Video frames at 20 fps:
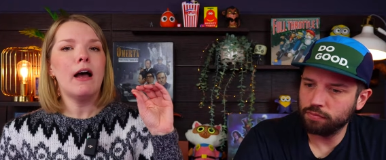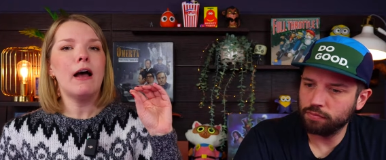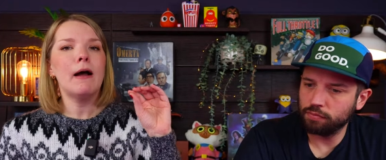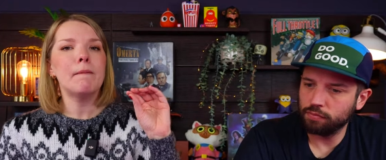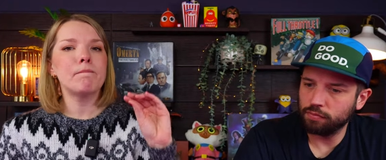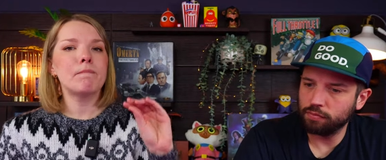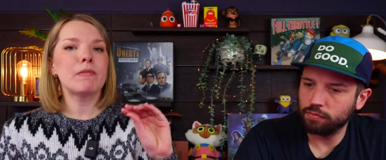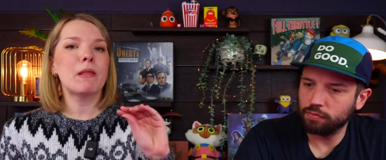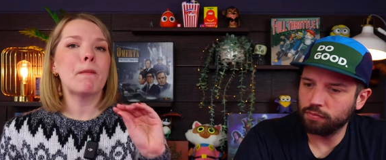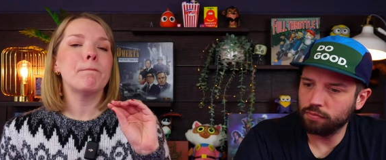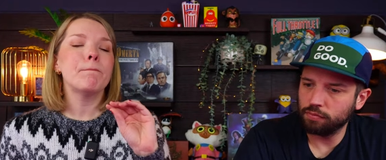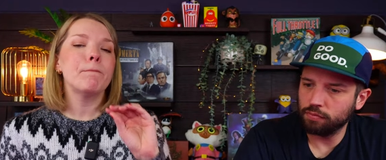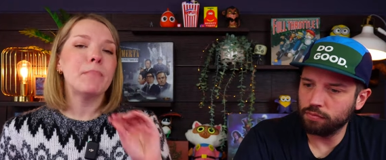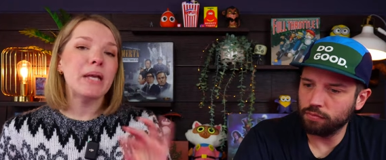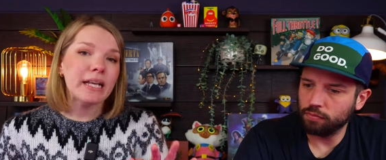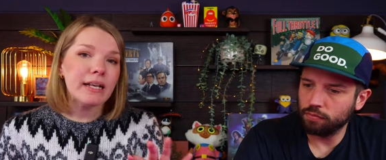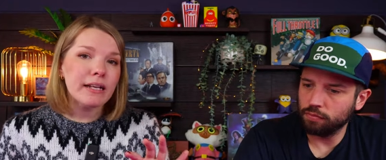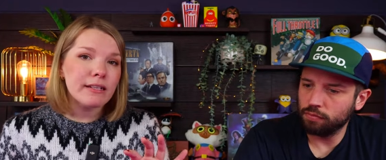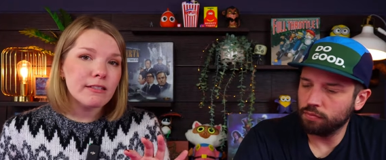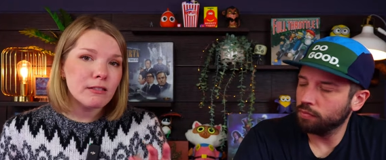Speaker 1: Um, the
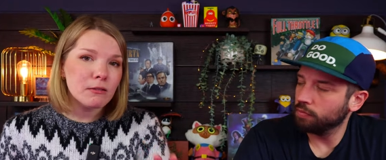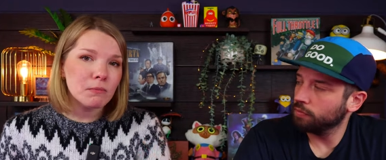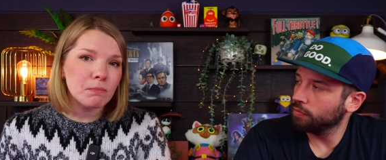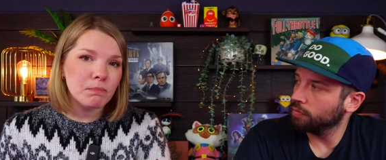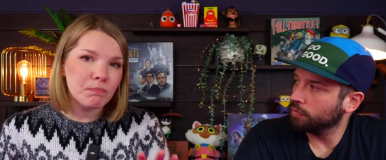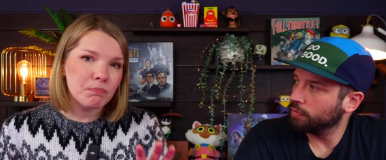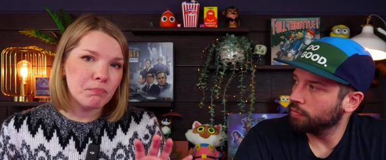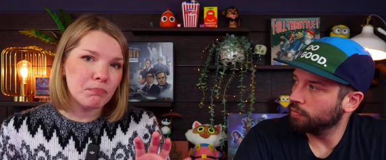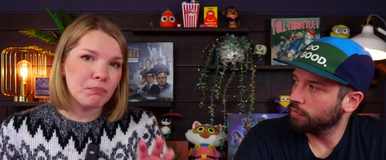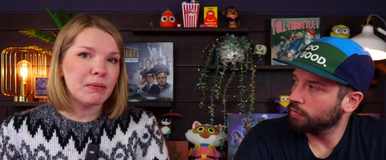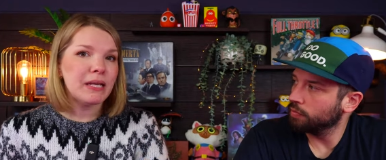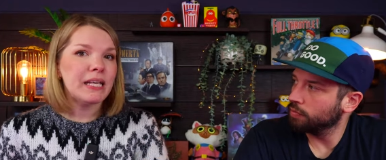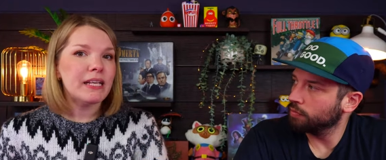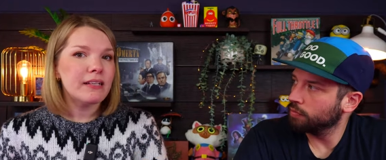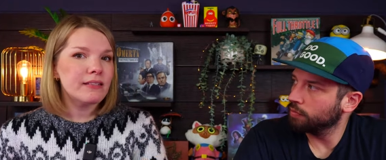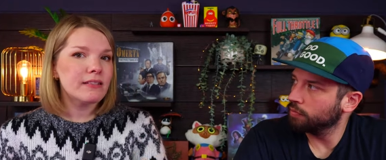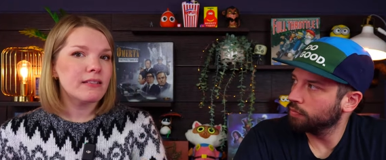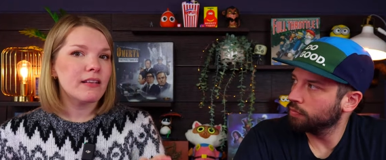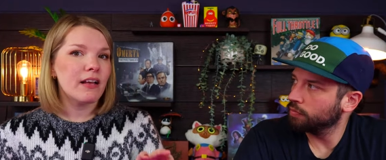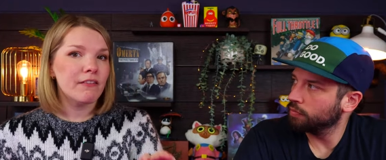biggest
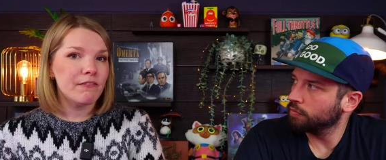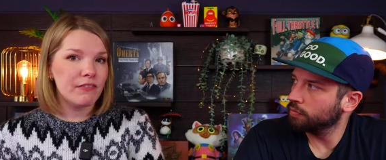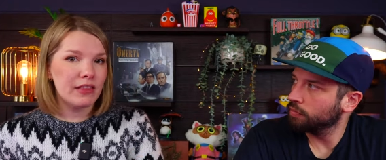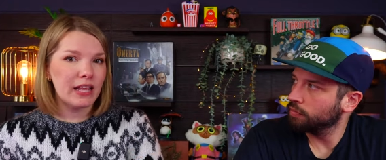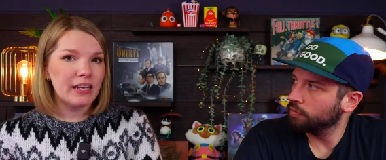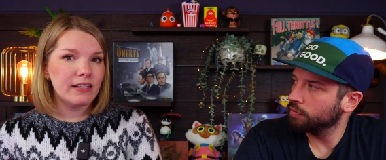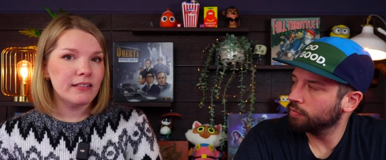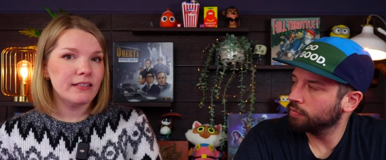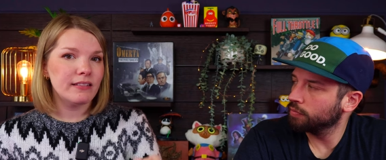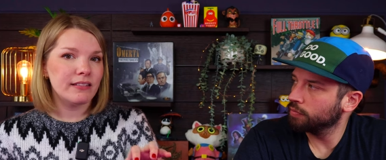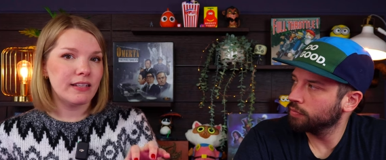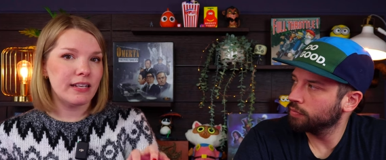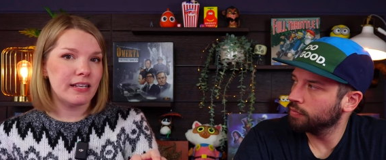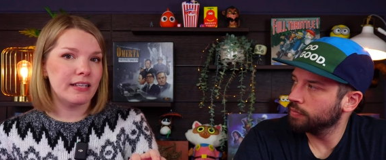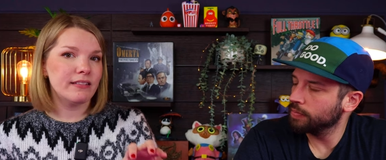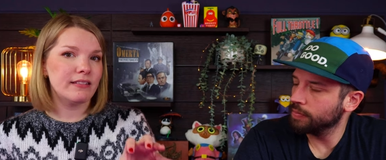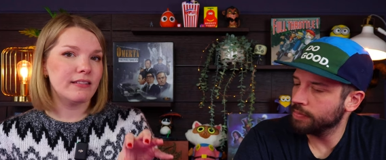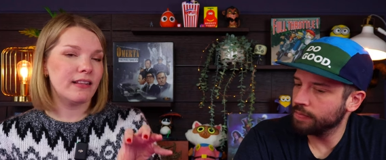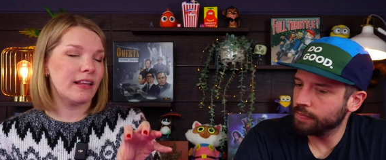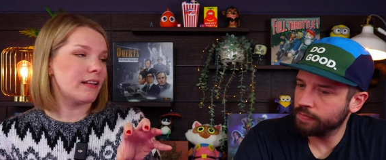piece of this
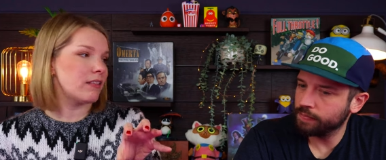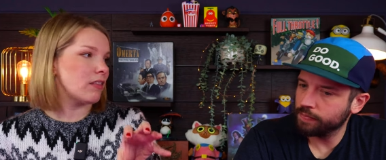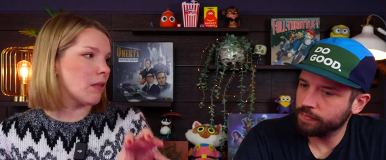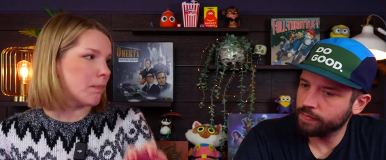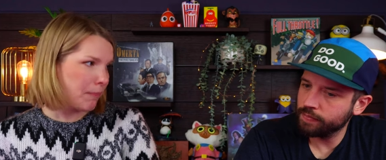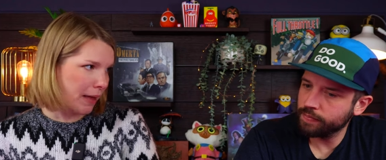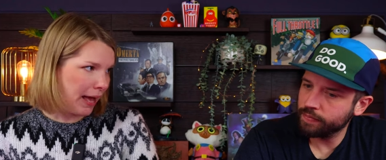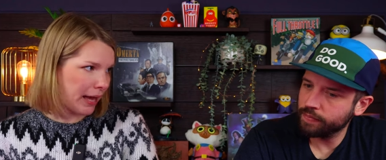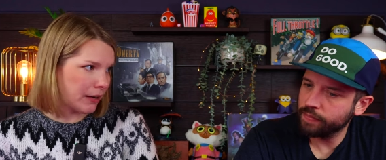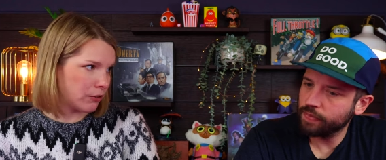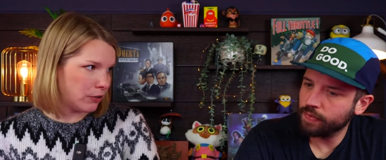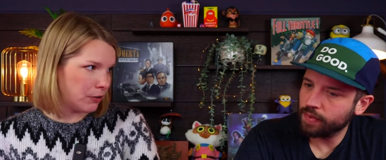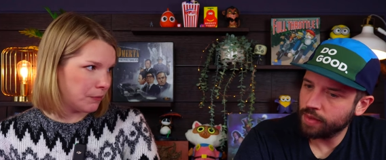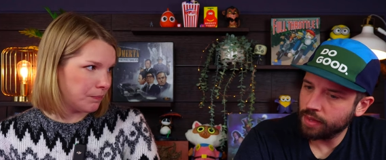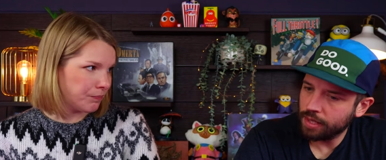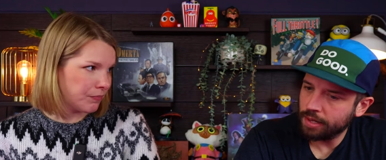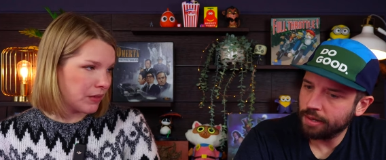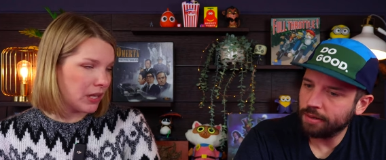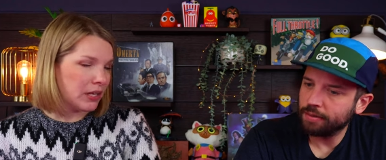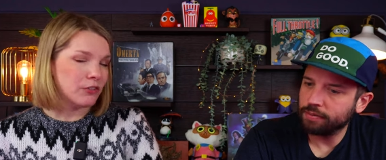is like the
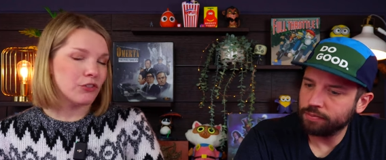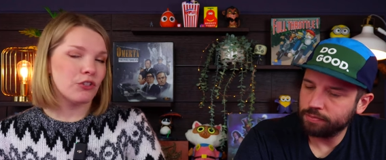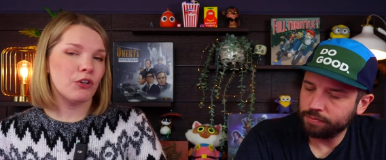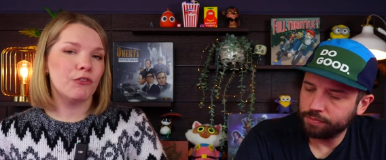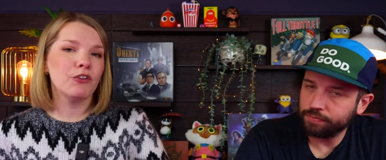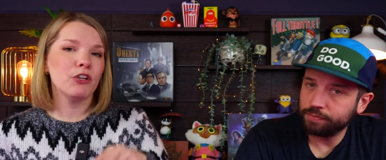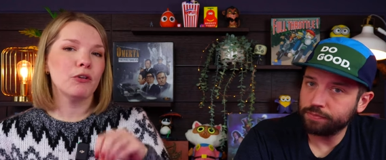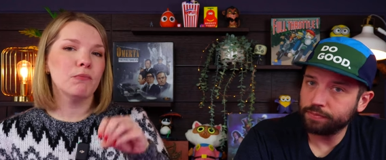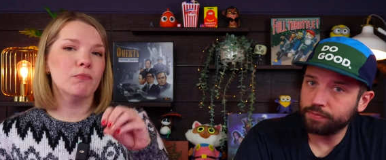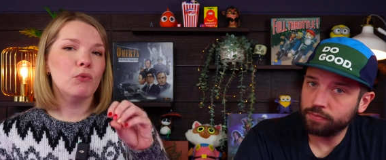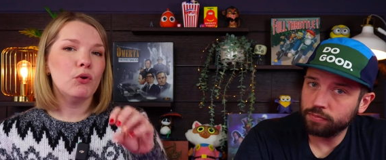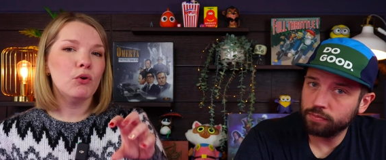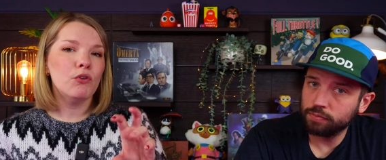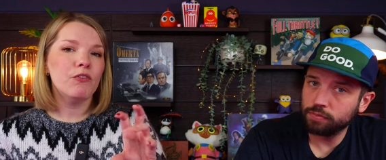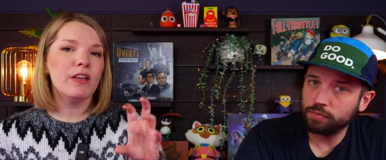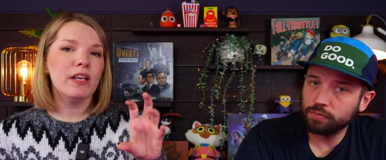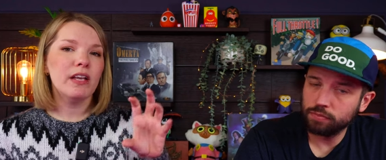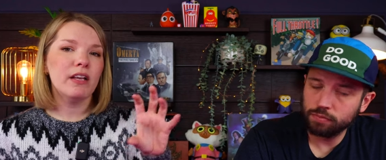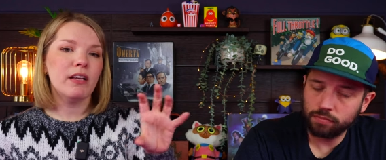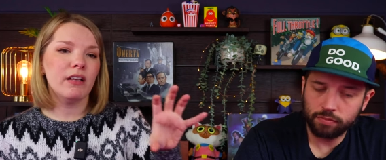battle. So if you're
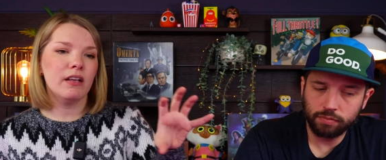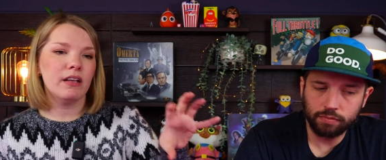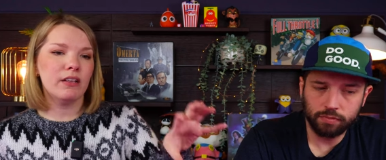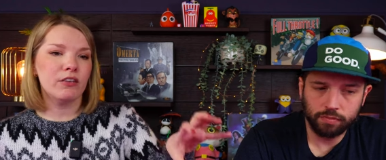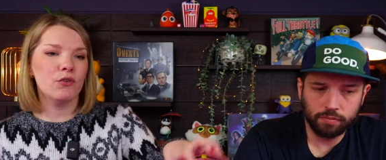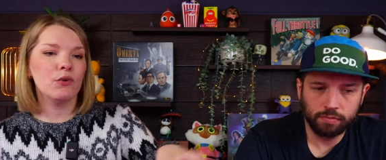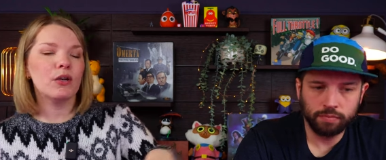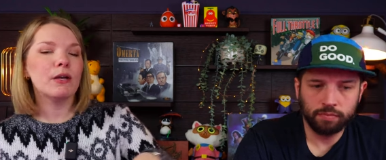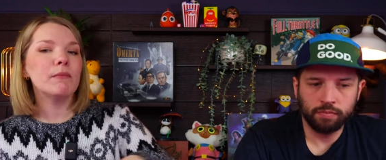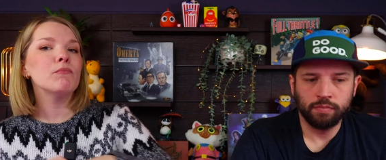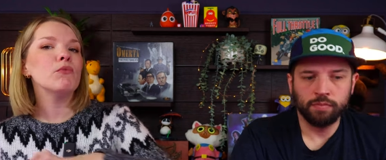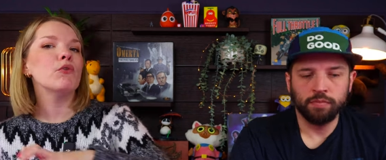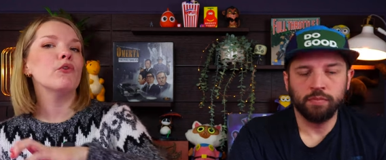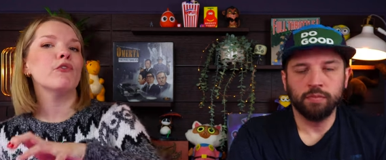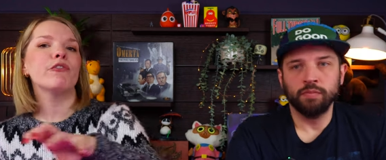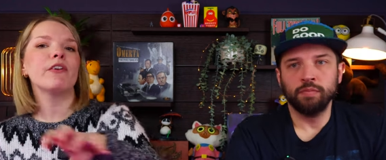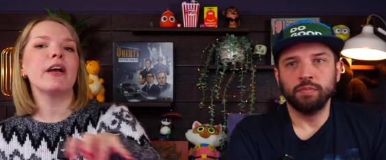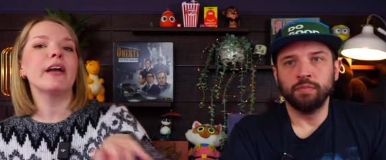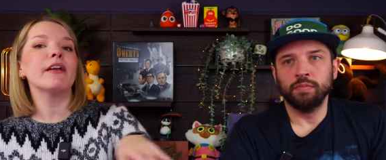moving, you can move